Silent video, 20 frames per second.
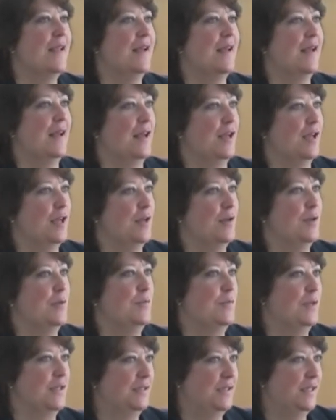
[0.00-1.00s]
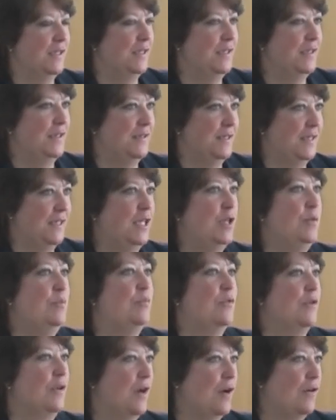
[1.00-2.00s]
but they
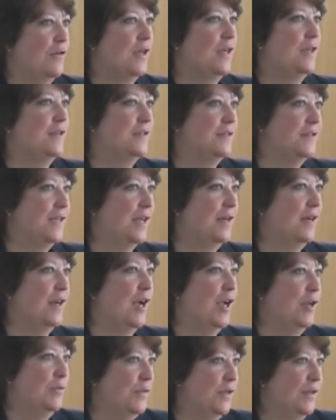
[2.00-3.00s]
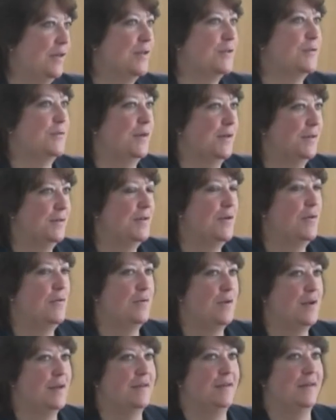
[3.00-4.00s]
keep prolonging the deadline because, well, no
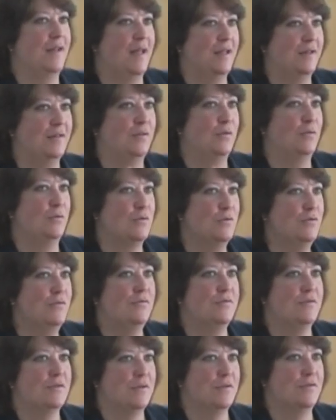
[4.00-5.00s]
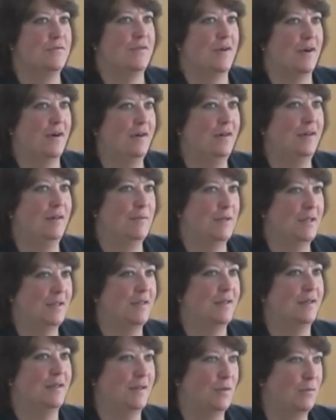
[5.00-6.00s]
one hit the roof so far. I mean,
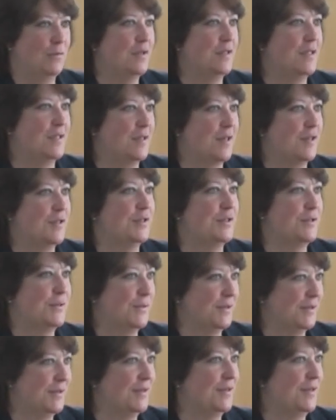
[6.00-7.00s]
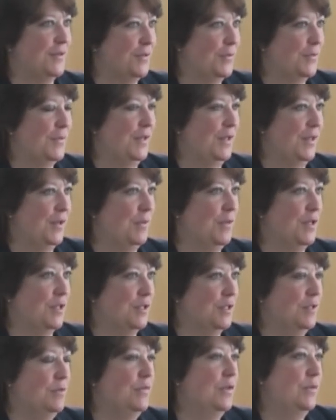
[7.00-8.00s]
there were discussions with the European
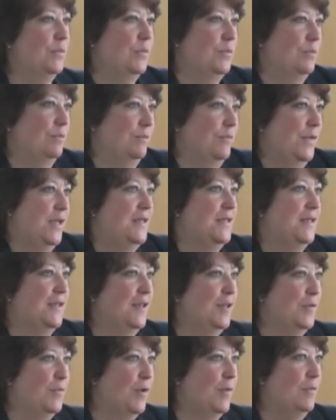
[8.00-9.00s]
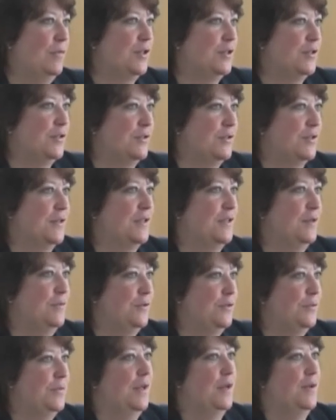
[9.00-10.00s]
Commission, but basically publishers seem
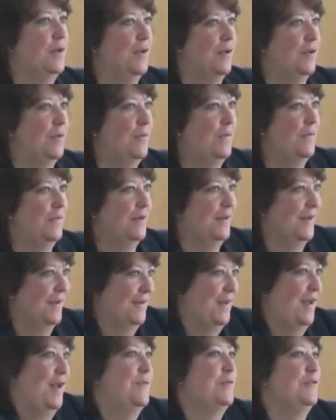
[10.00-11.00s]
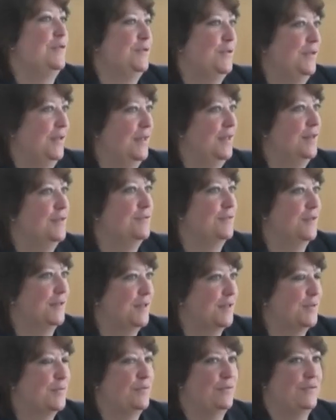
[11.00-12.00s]
to be able to live with
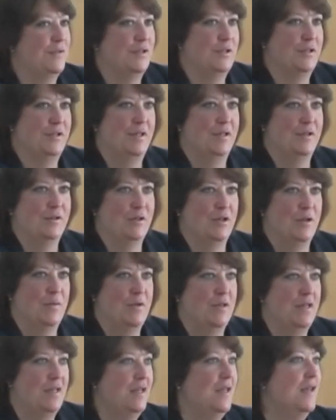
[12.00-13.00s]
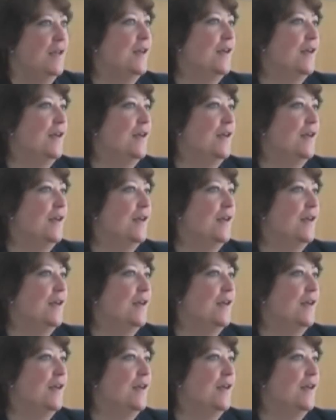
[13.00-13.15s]
this provision in Germany